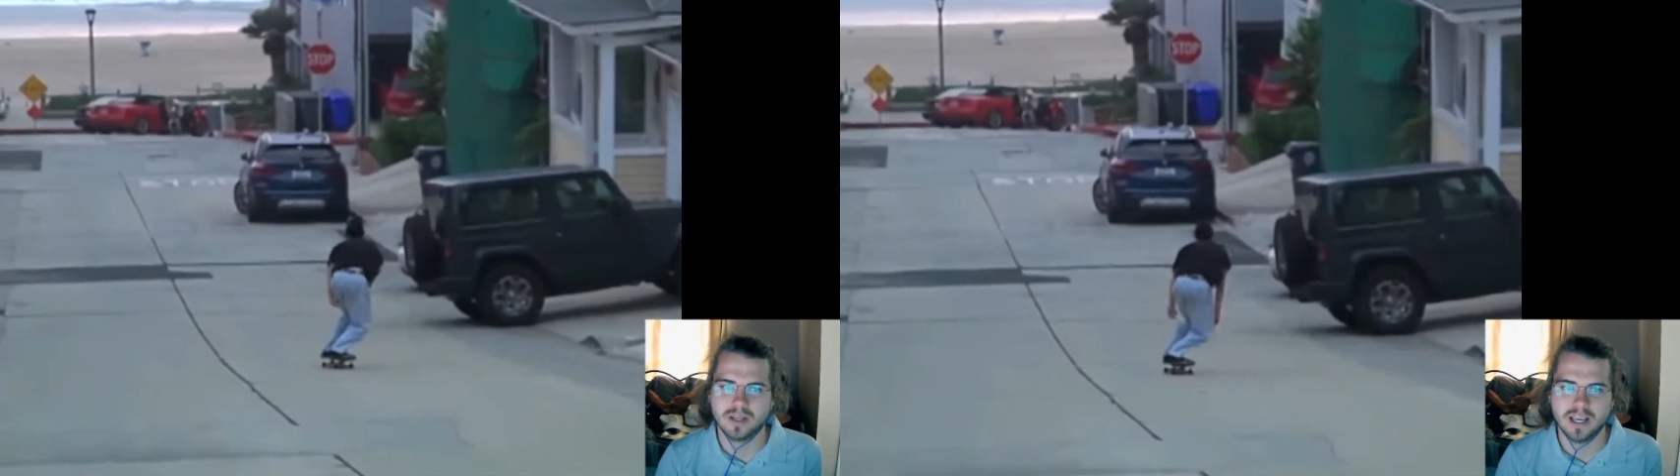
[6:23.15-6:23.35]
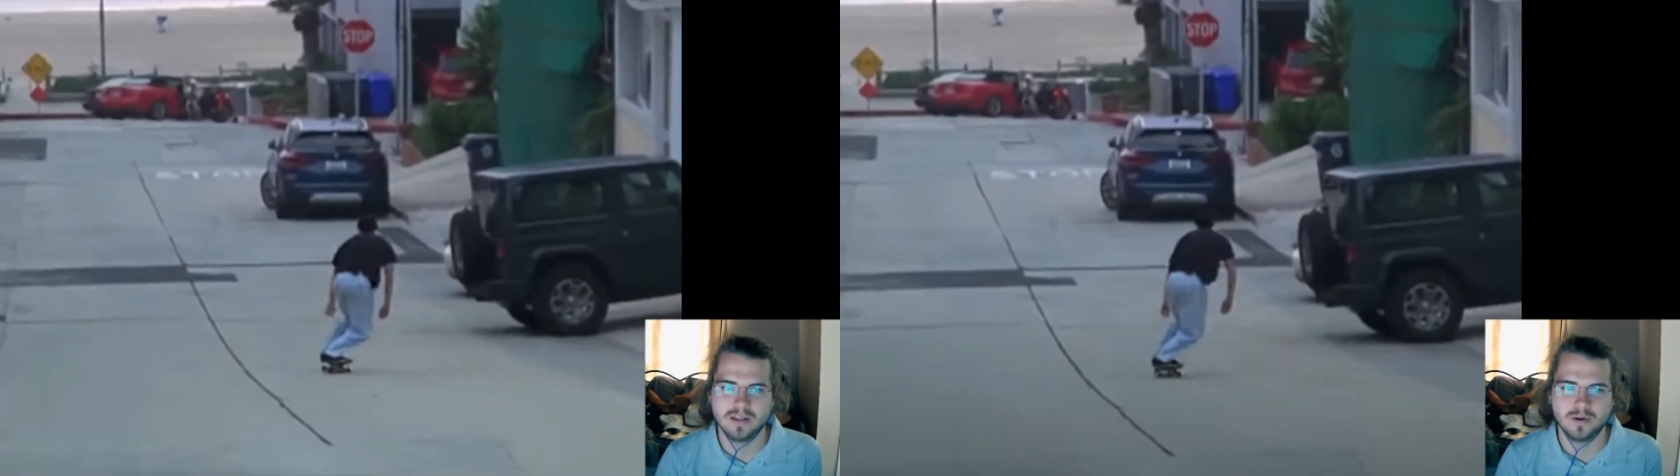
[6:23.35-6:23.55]

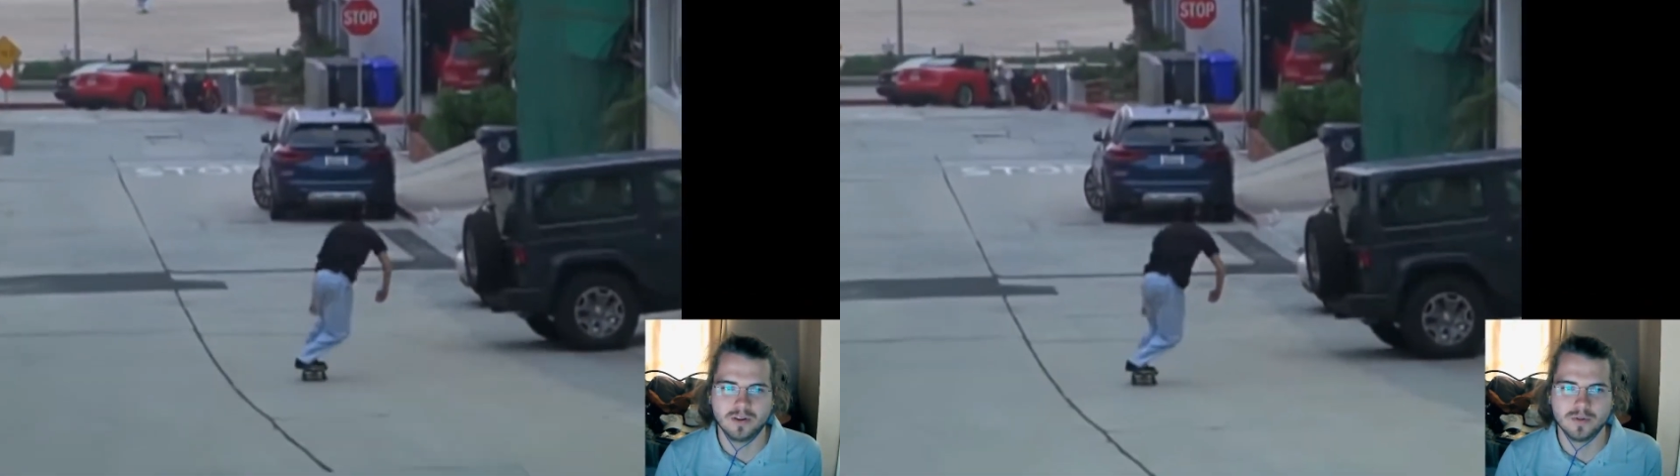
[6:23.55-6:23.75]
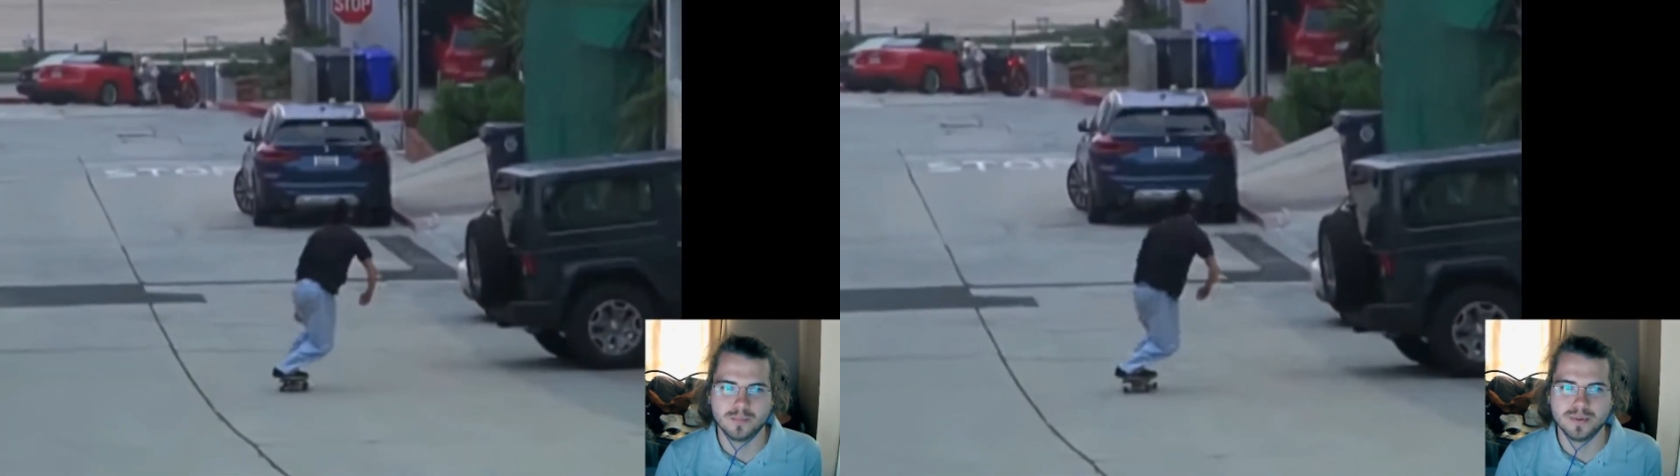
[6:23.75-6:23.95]
And they're on
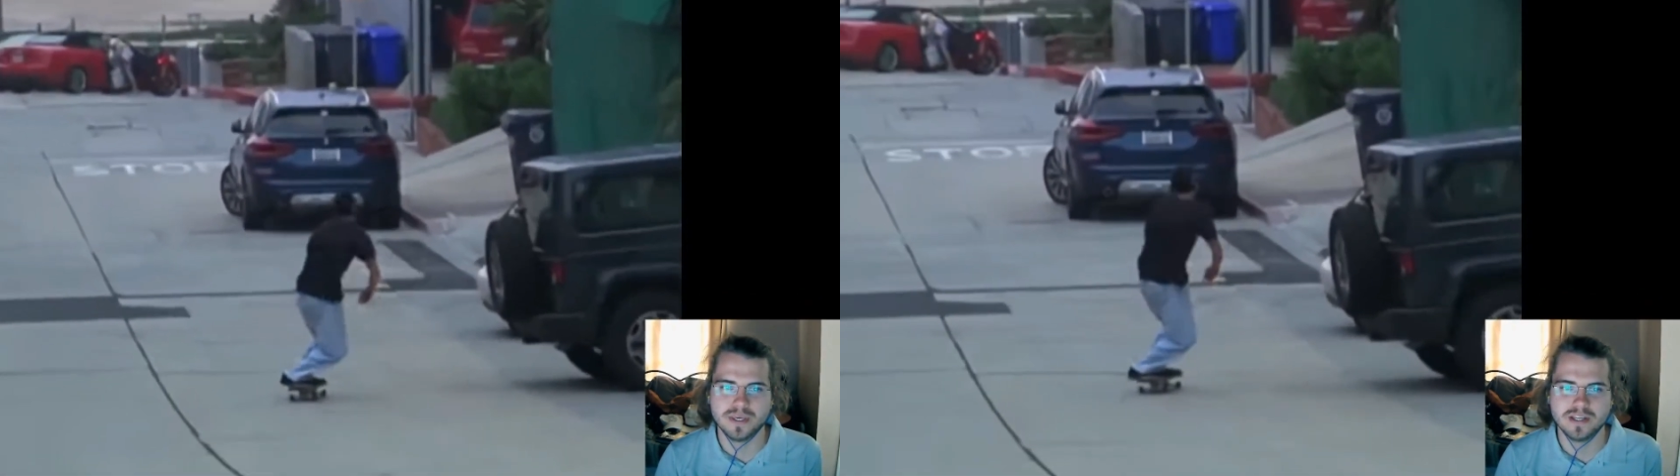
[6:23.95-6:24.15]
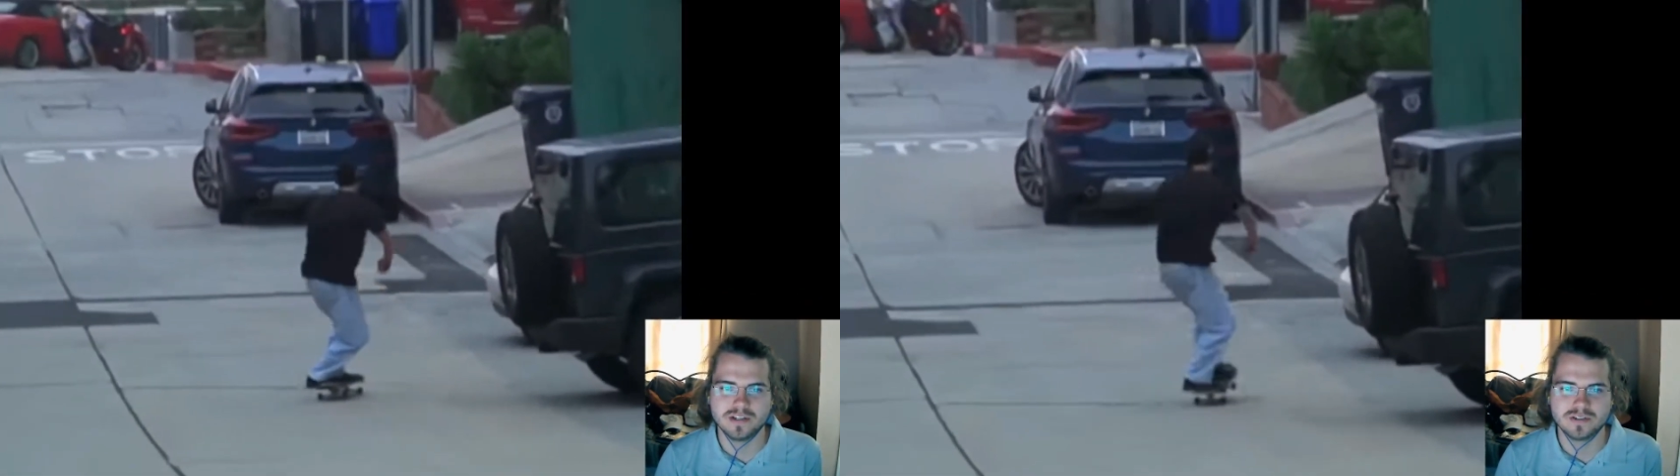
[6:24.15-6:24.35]
the
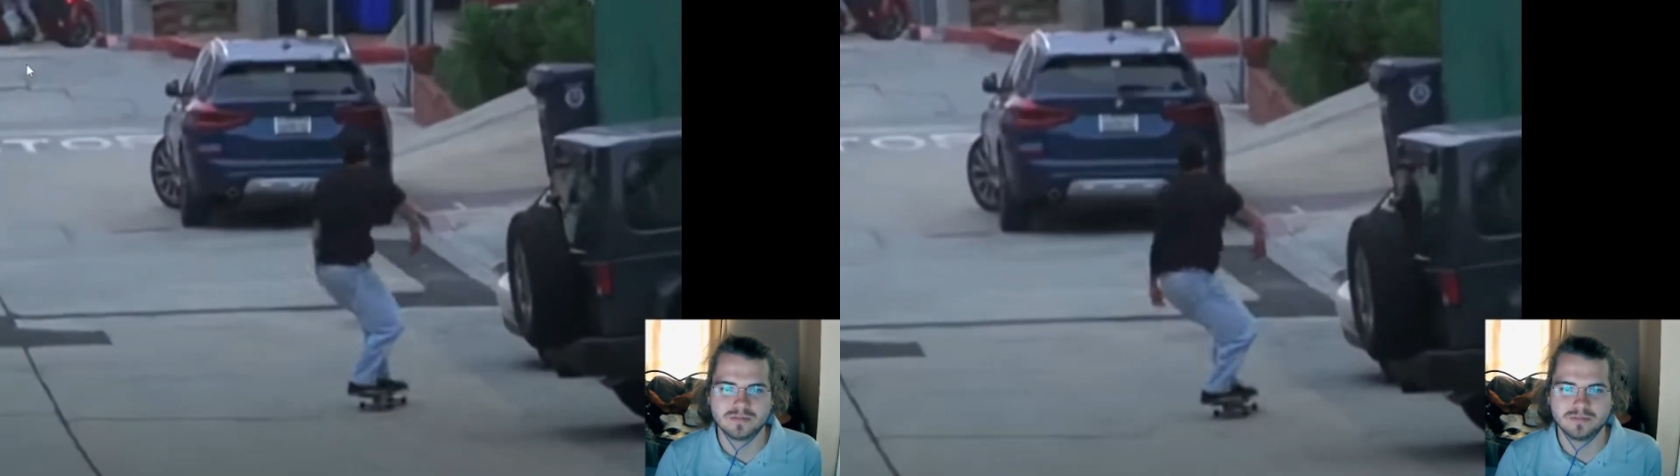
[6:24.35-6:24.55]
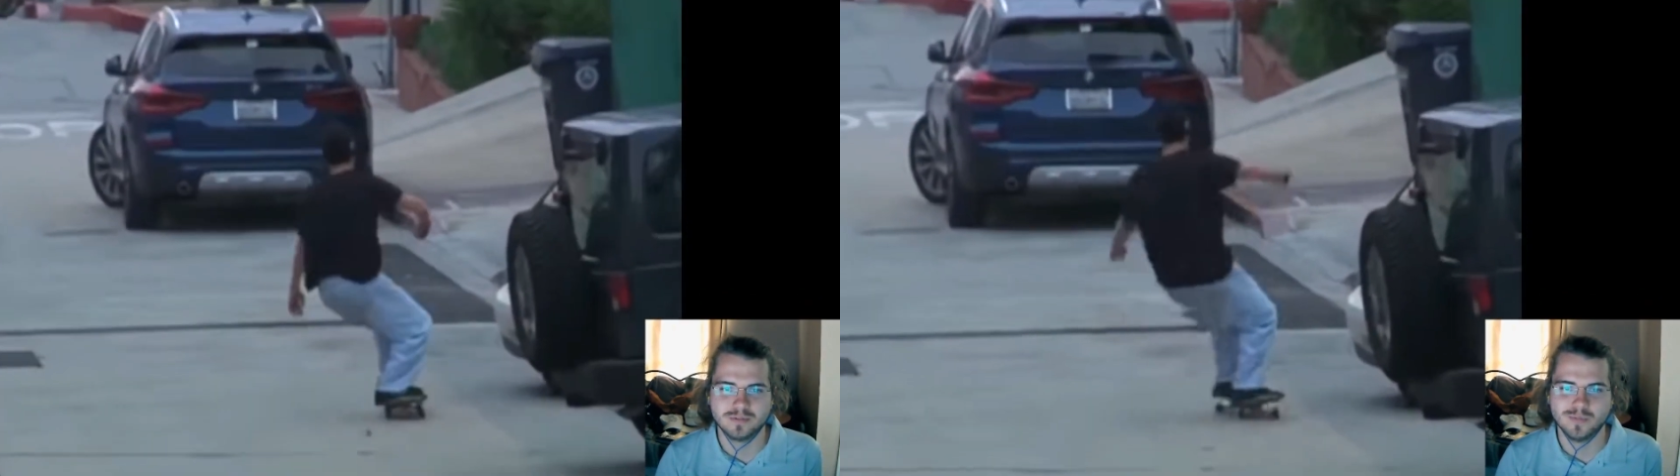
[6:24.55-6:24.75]
beach?
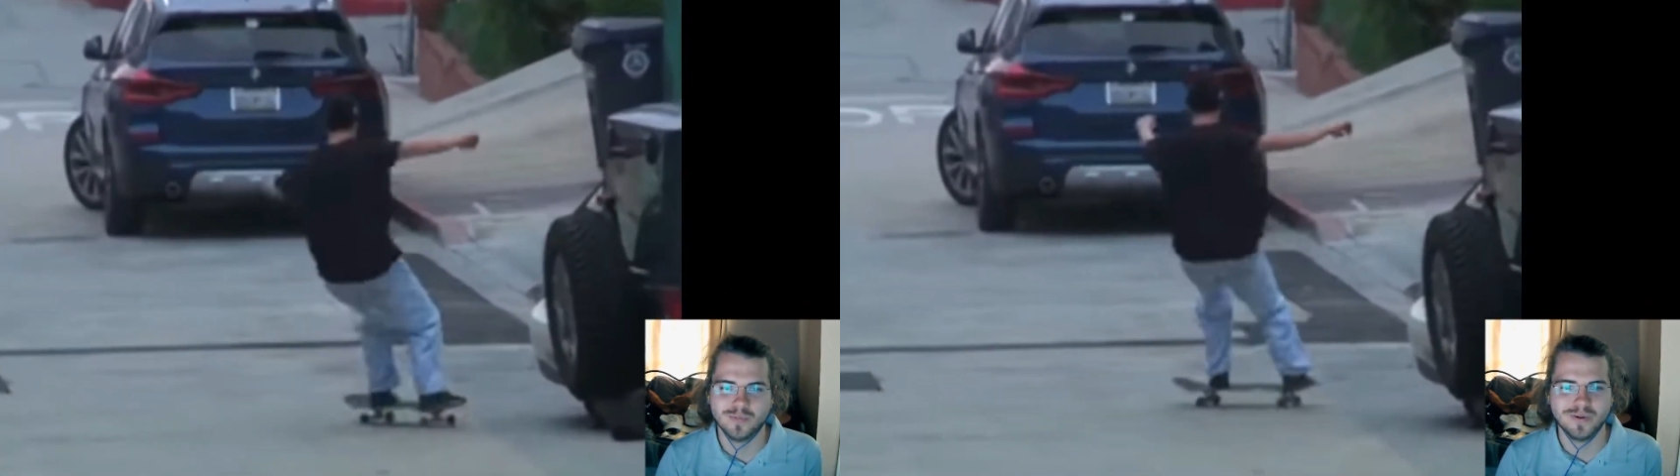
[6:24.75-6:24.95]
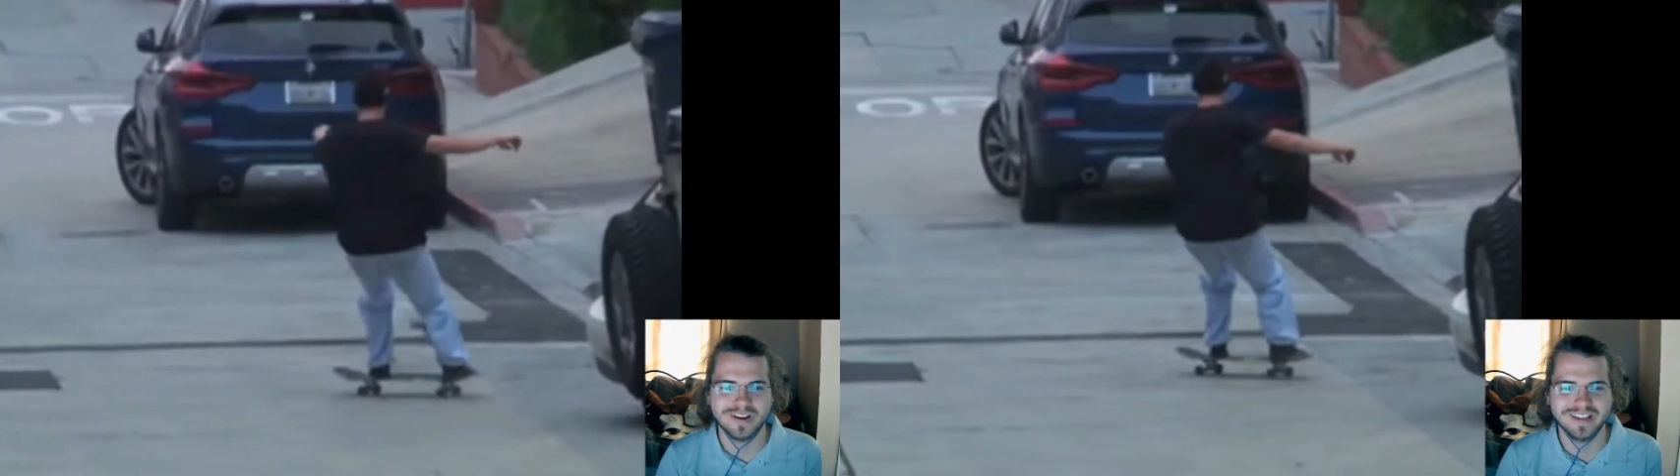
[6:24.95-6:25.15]

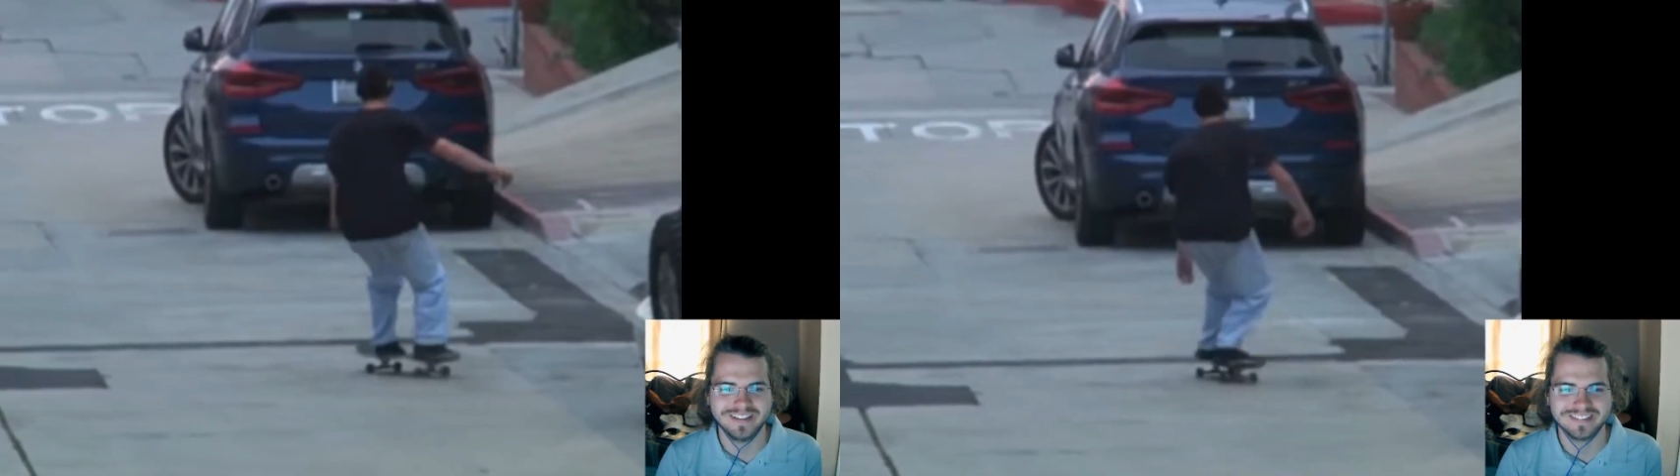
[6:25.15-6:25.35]
What?